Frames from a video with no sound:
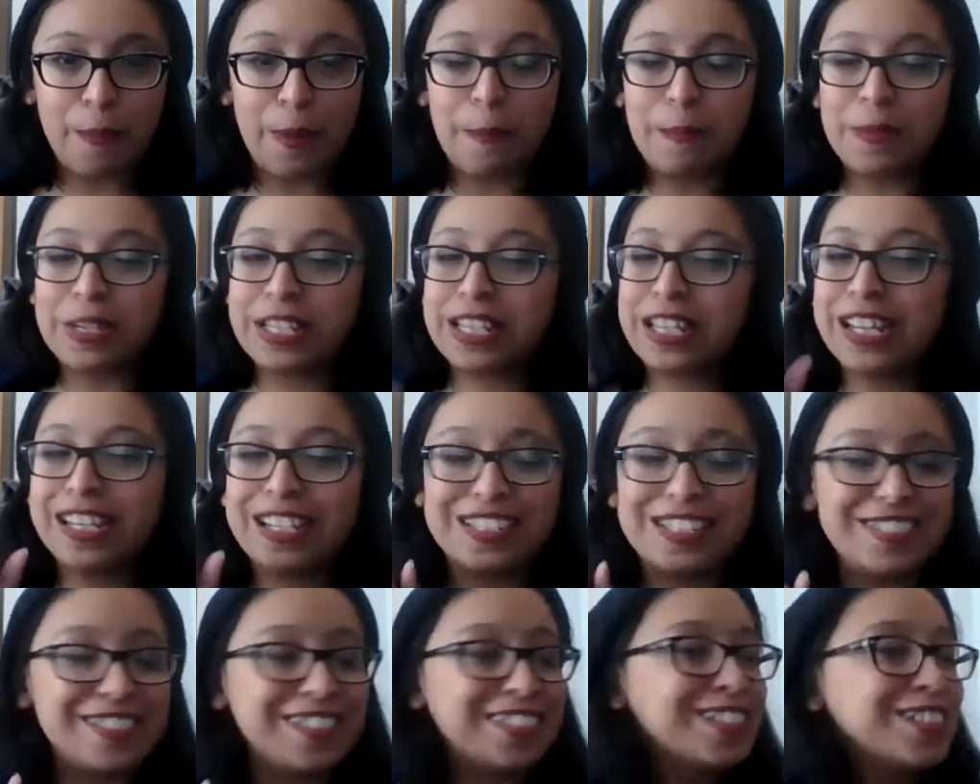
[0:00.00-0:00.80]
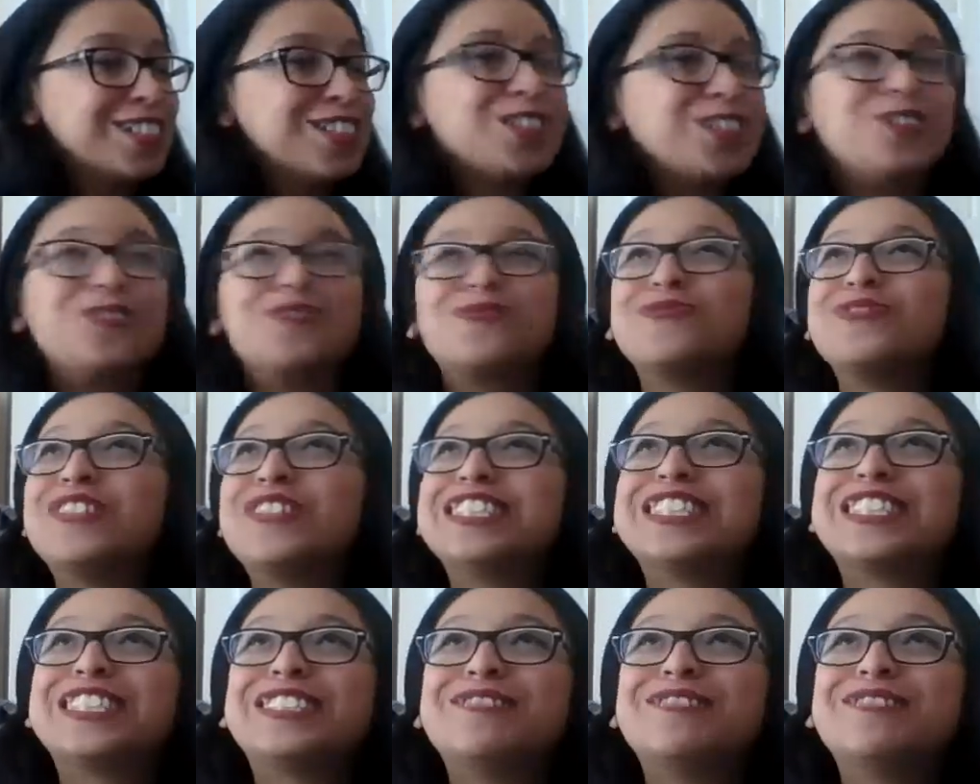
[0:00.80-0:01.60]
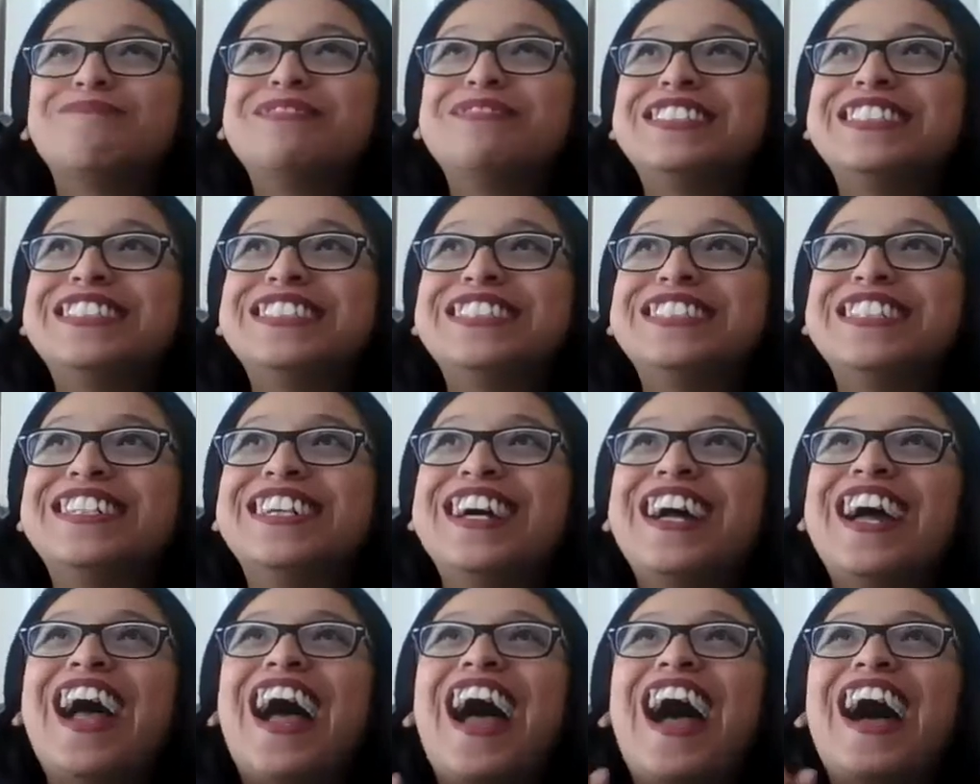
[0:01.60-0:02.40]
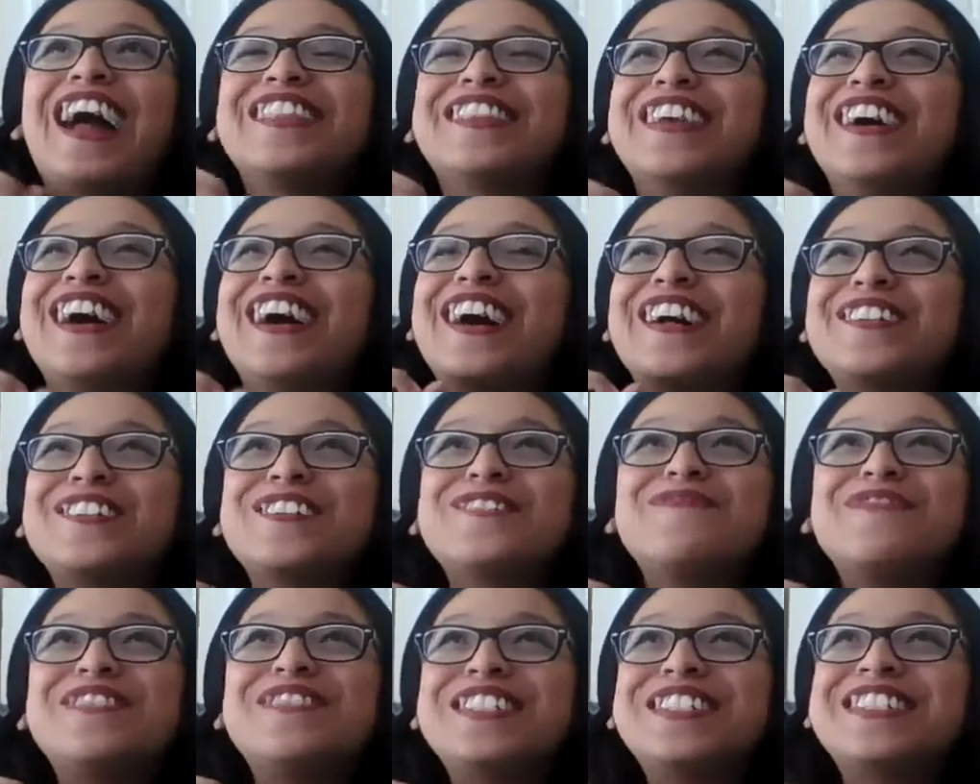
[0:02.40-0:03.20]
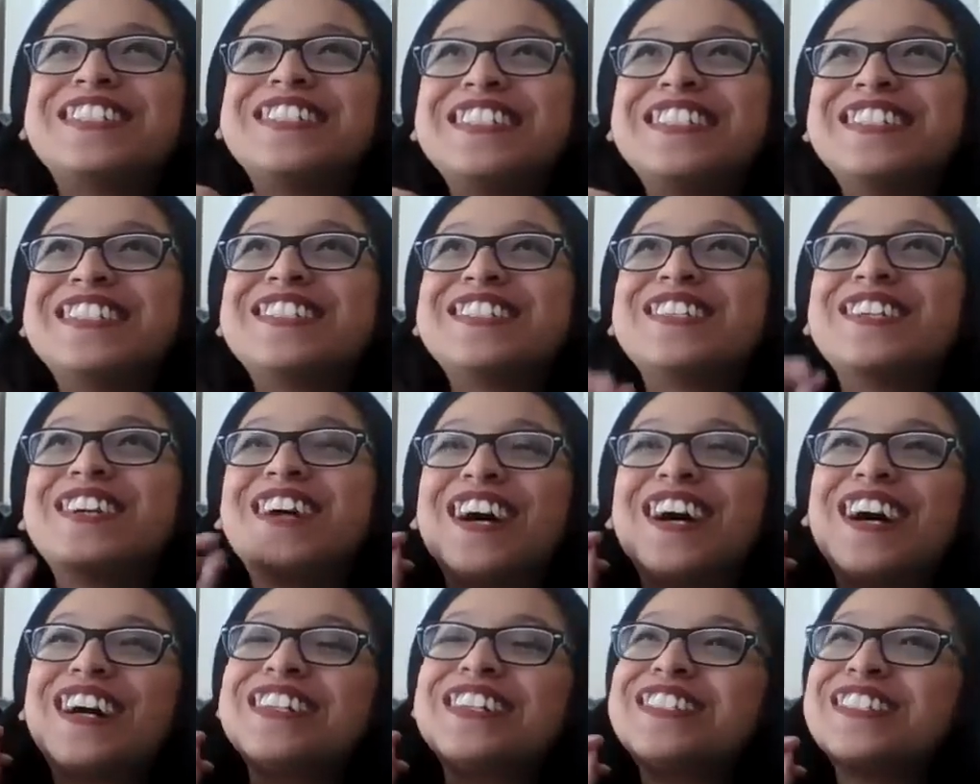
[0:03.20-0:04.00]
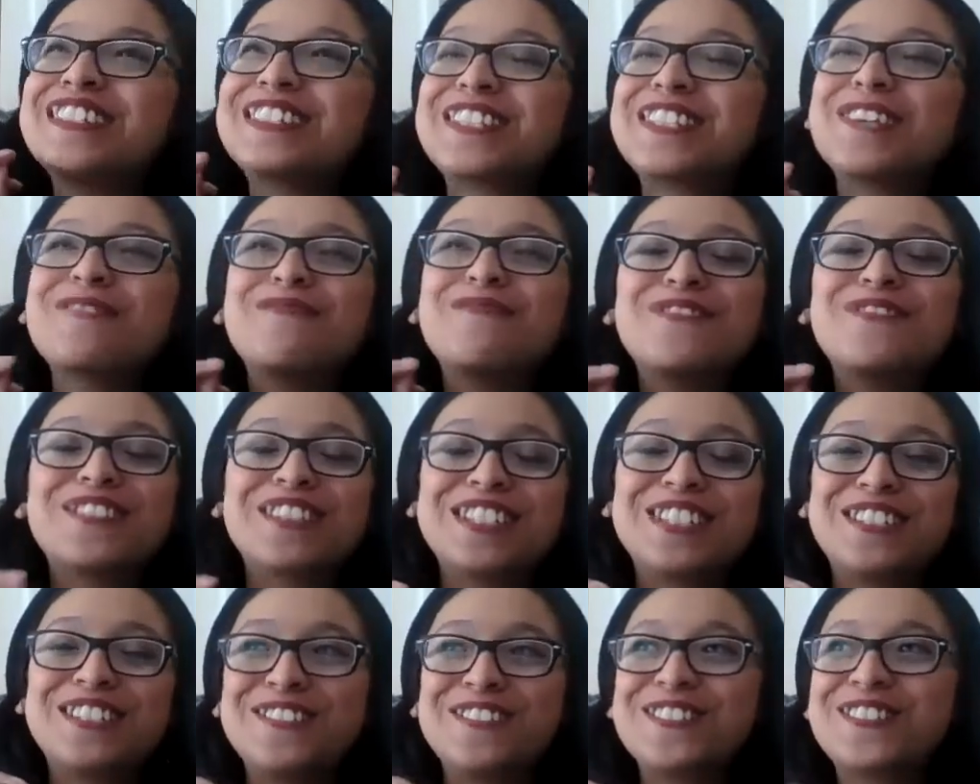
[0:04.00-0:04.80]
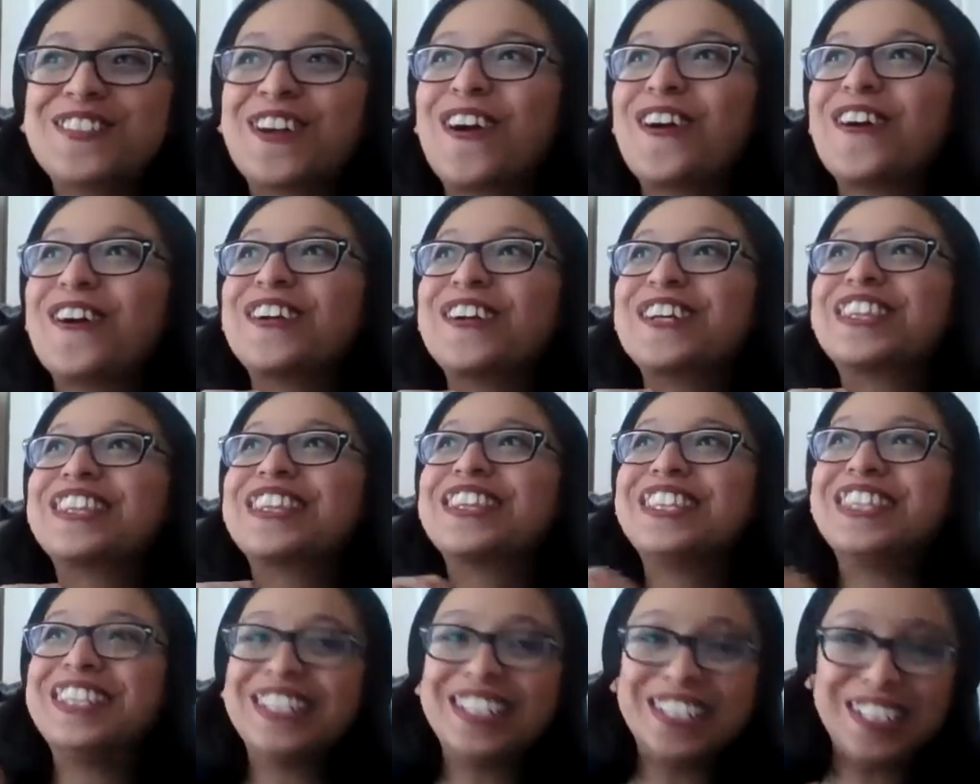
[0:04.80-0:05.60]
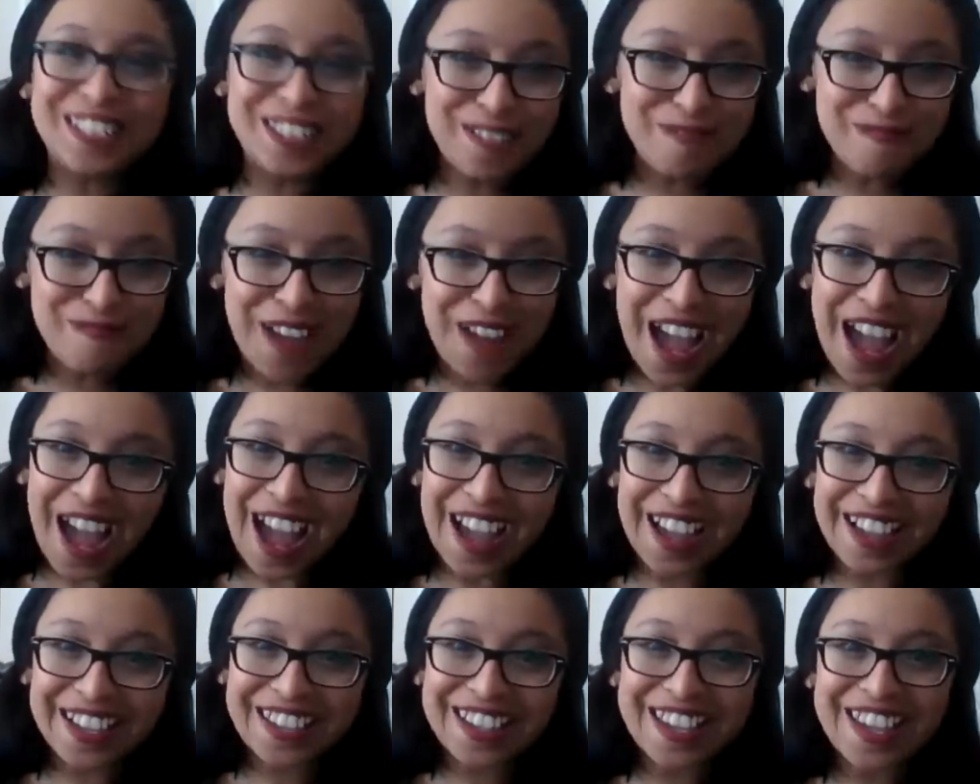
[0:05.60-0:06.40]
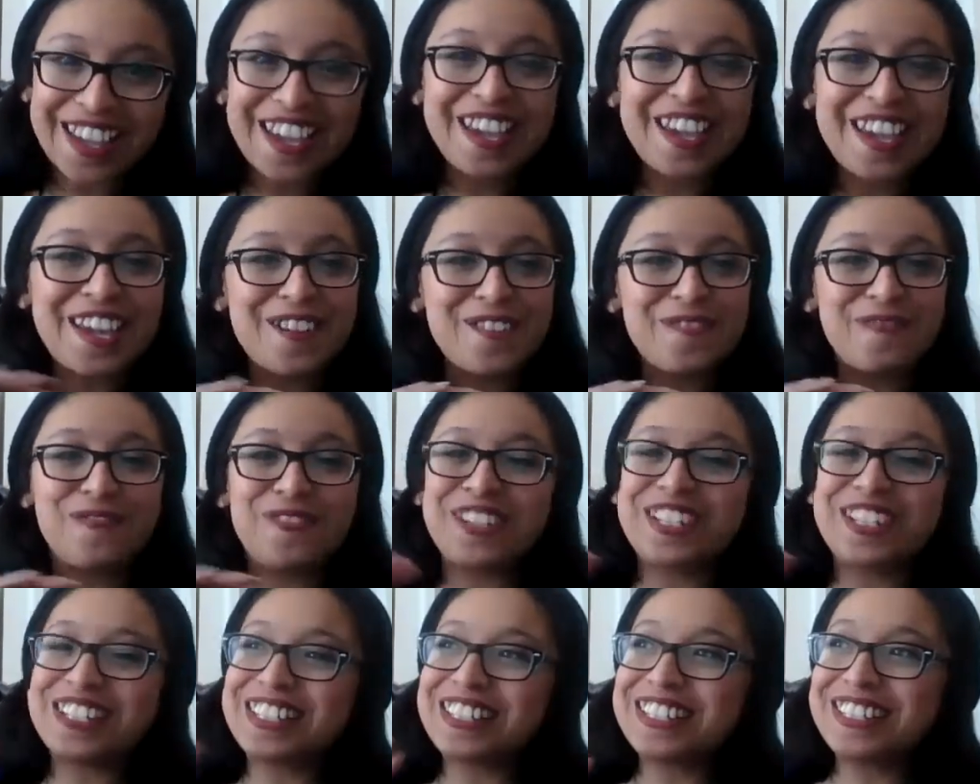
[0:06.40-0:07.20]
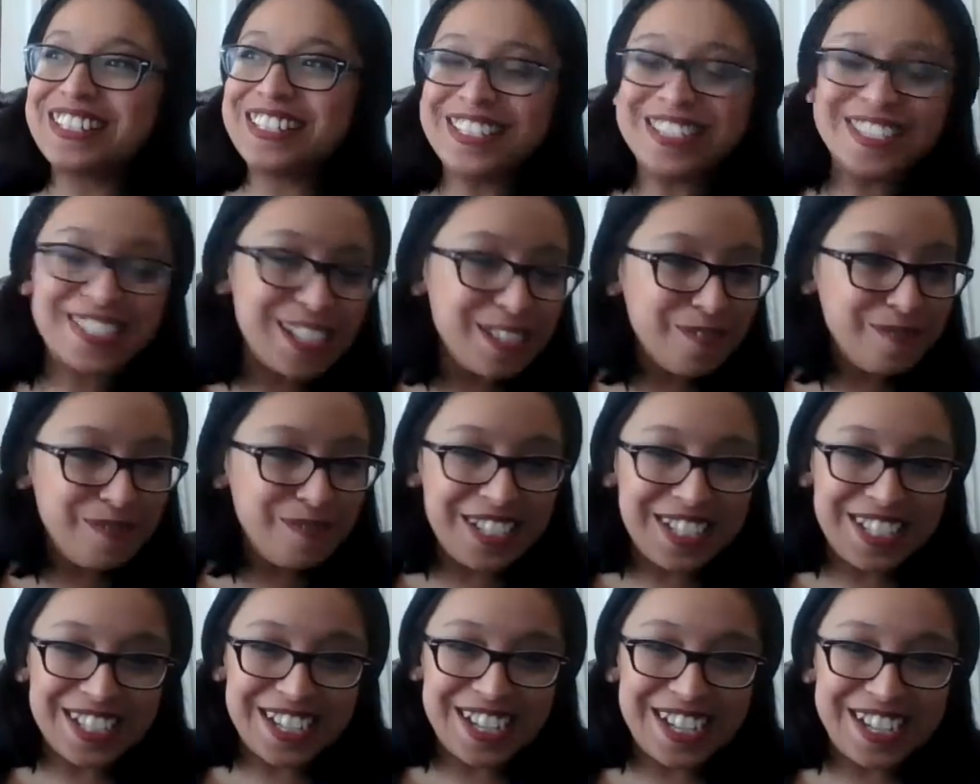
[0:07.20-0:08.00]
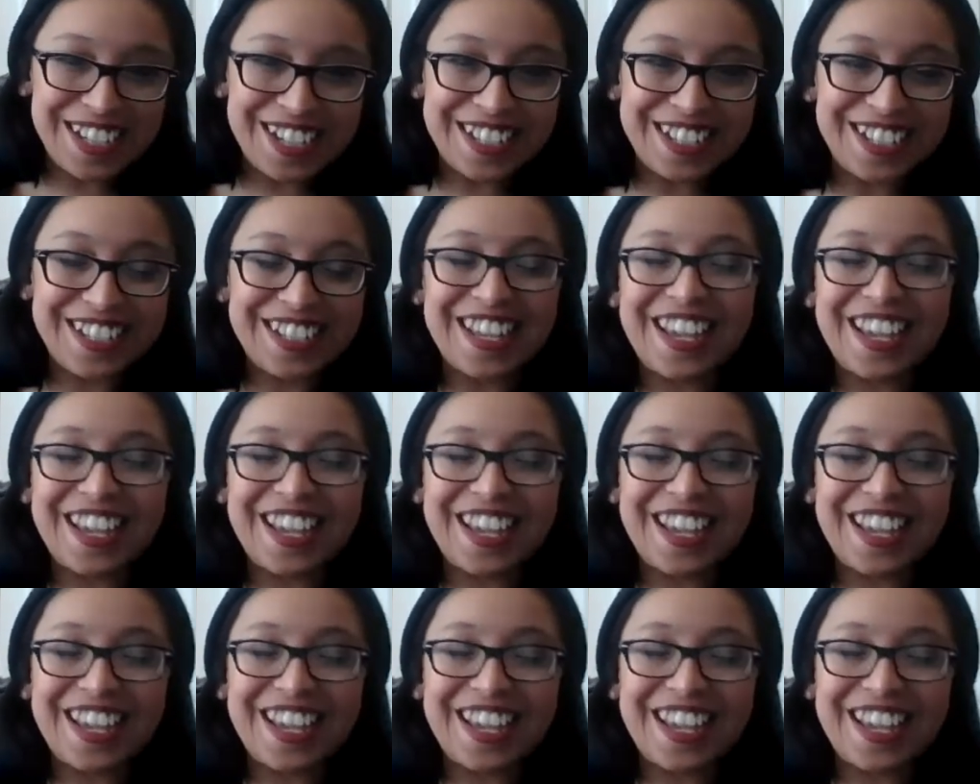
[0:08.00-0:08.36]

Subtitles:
because trust me, the LGBT disabled leaders are leading the pack in what needs to be done,